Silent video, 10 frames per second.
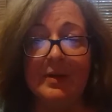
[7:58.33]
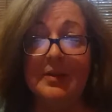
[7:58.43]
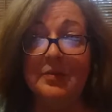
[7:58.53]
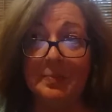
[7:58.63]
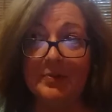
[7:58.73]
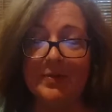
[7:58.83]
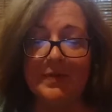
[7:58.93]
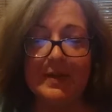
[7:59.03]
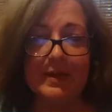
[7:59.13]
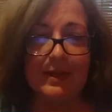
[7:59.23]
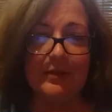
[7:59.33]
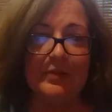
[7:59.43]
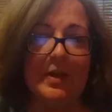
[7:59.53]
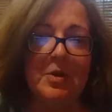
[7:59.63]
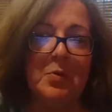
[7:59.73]
the specific things
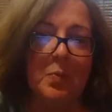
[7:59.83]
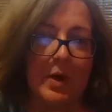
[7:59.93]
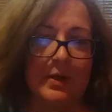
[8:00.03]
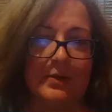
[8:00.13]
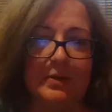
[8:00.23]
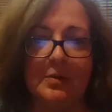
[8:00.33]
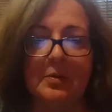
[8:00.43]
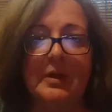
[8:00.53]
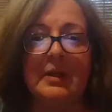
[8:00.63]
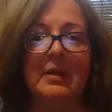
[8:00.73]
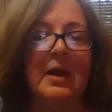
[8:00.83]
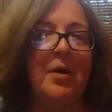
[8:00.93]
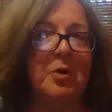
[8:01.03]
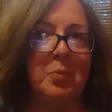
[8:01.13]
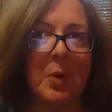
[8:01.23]
that you want, including how you